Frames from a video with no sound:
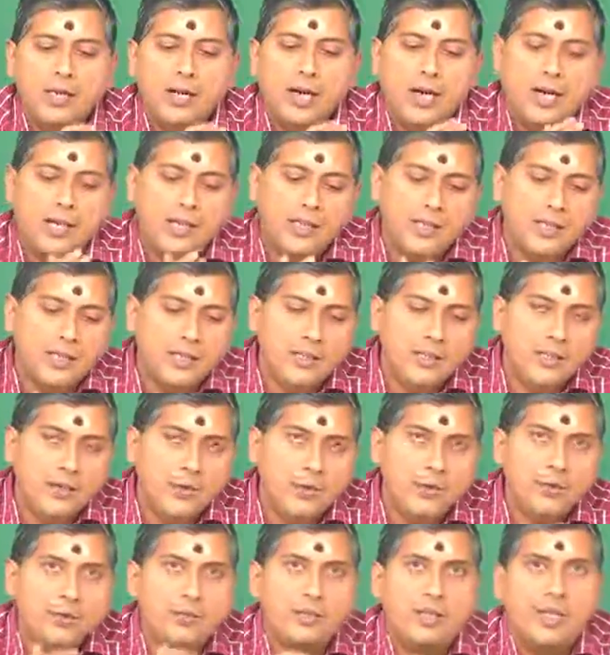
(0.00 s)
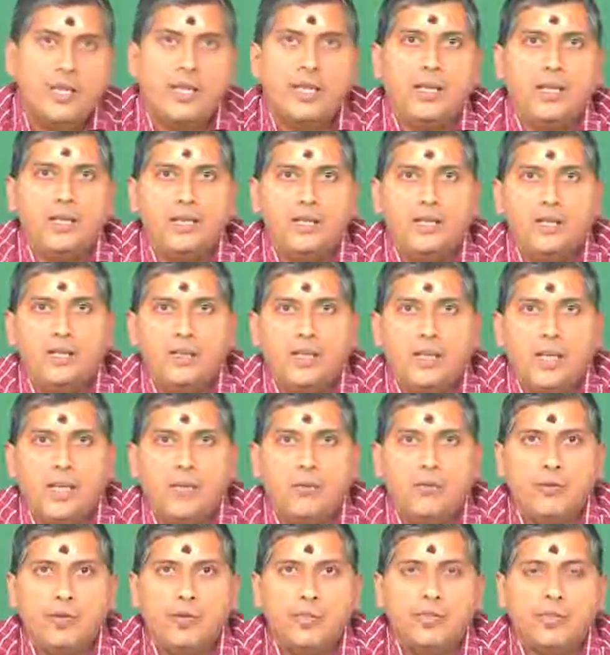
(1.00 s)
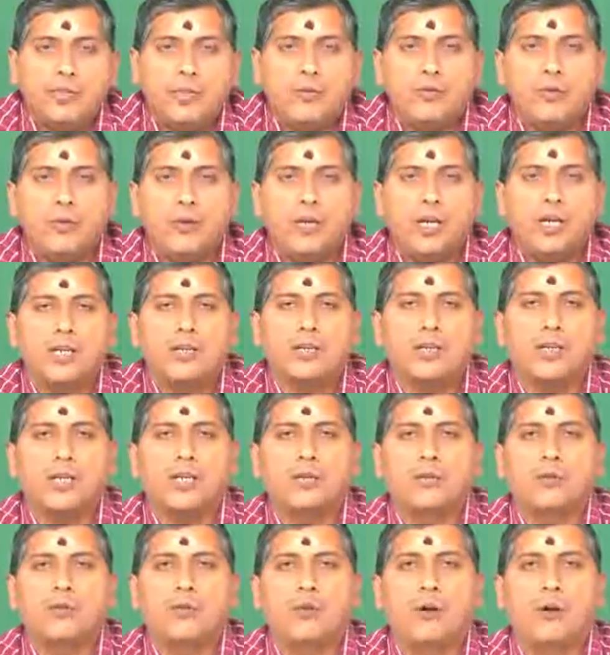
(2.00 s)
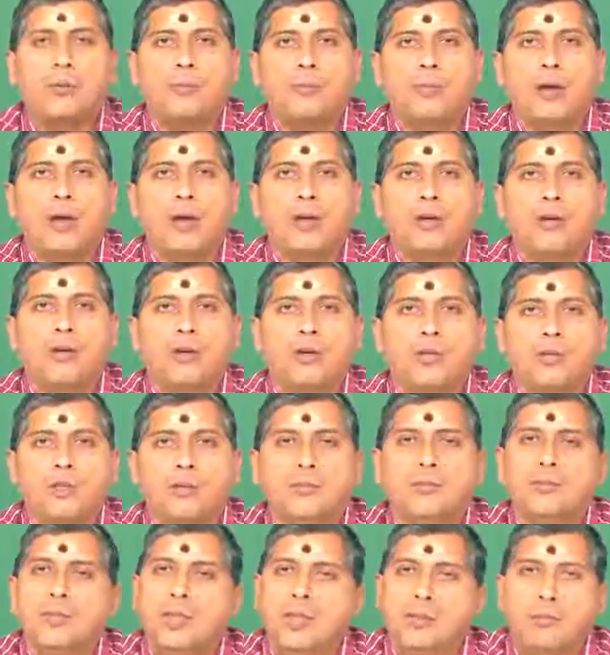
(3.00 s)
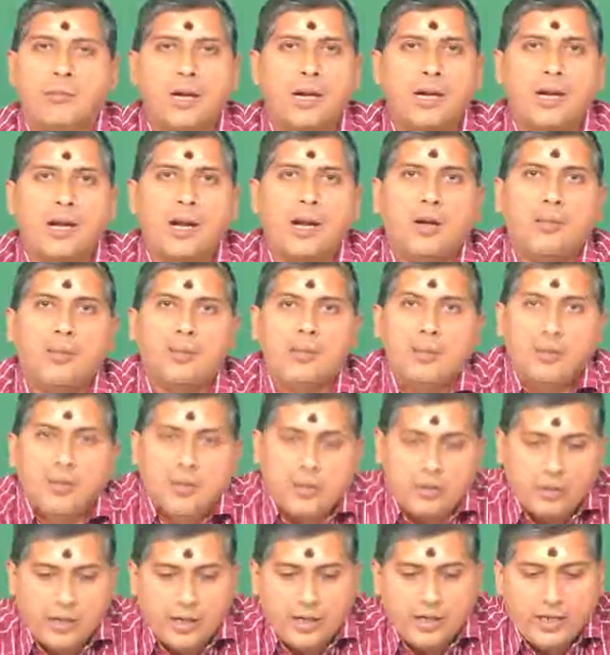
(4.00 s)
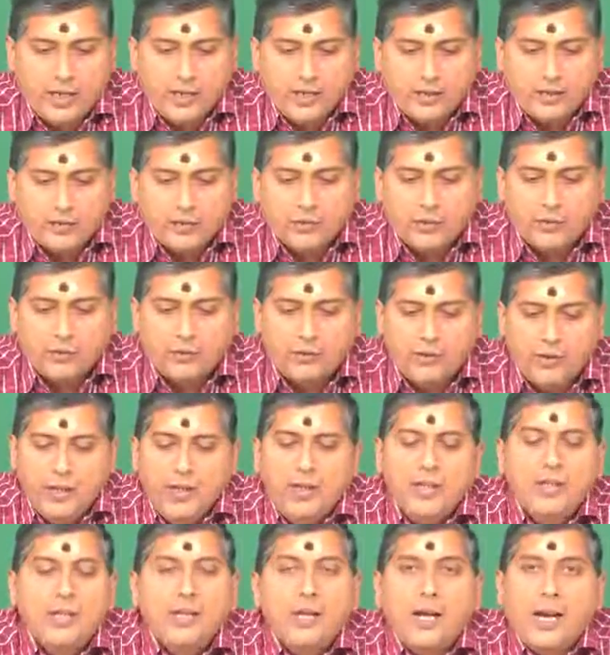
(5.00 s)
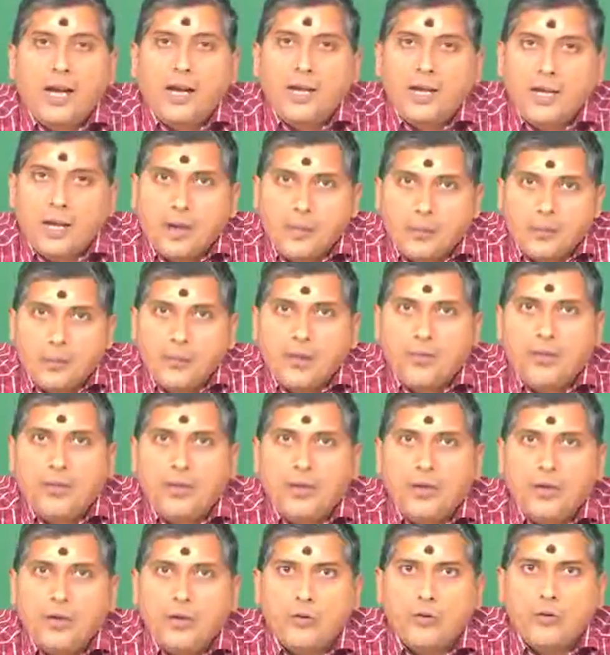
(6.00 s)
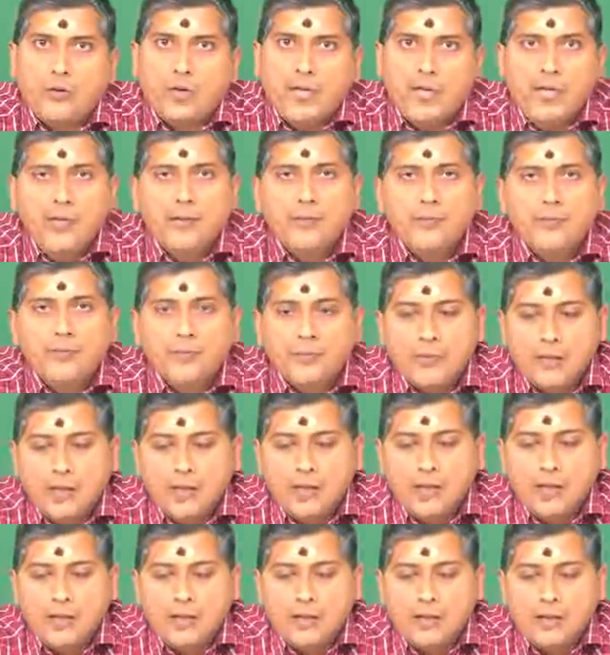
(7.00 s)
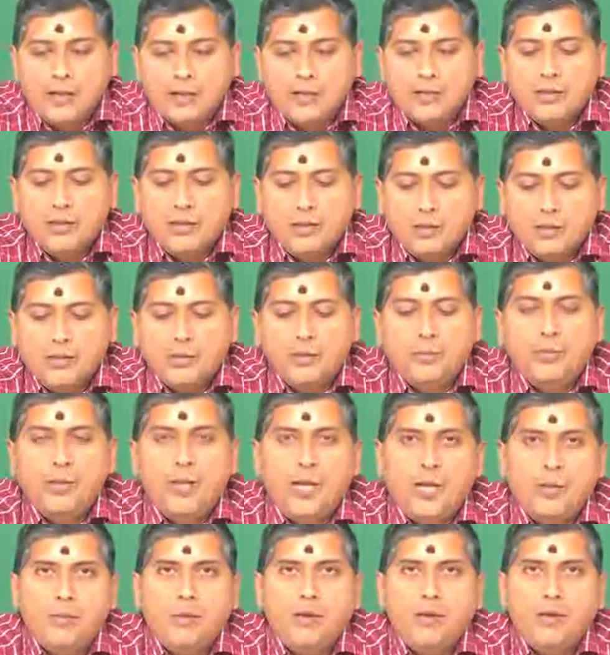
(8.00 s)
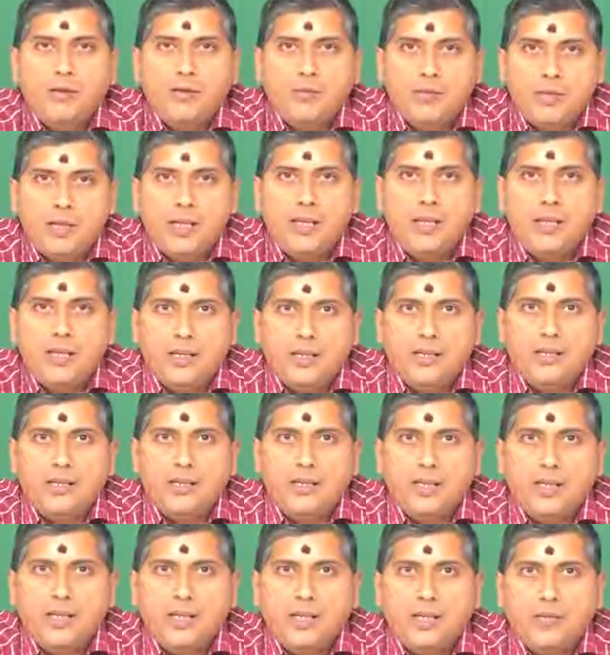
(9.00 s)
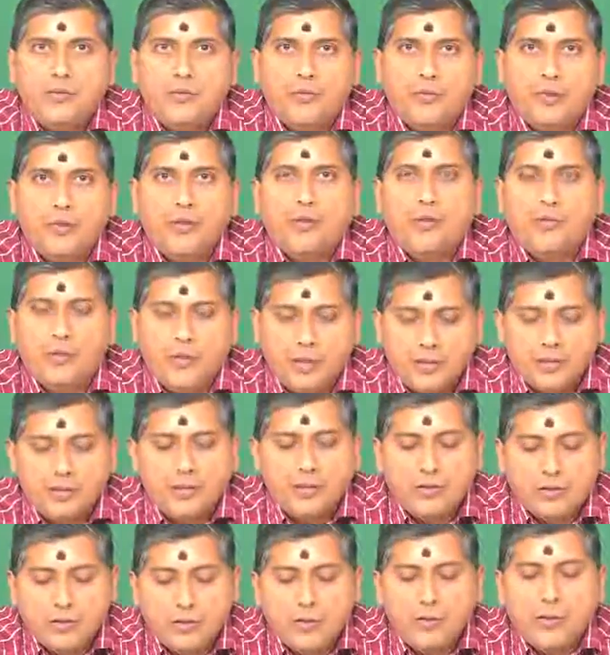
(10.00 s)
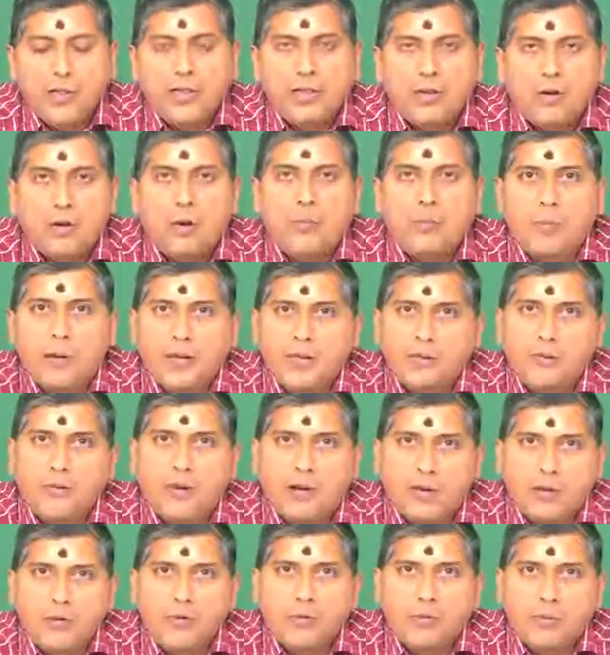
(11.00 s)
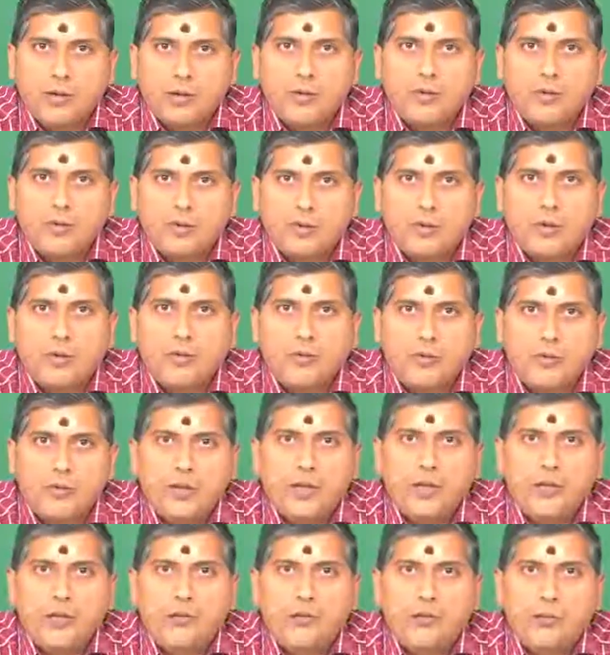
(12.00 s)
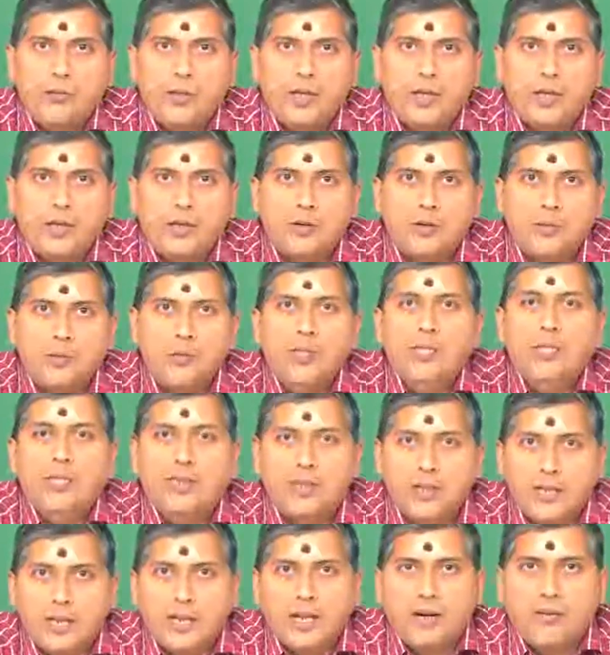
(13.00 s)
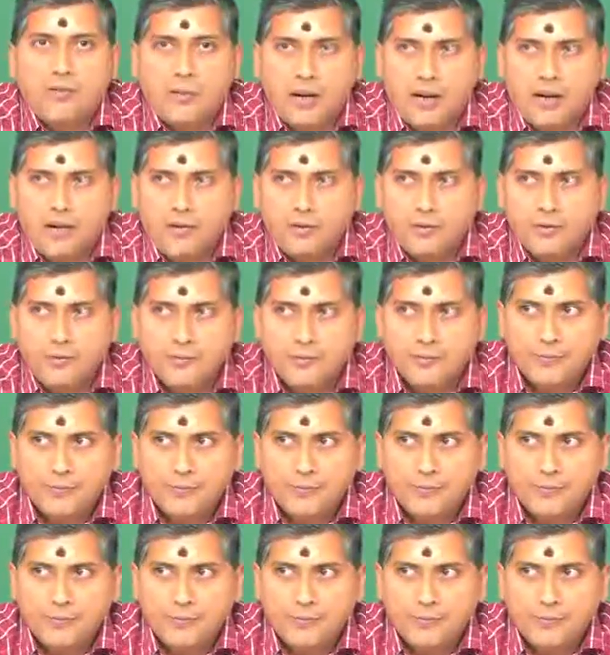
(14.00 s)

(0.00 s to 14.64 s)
and then use the inverse Fourier transform algorithm in MATLAB or any other software and compute phi of t. You should be able to see the phi of t. So, it should be complex valued, because you have phi of omega to be real valued.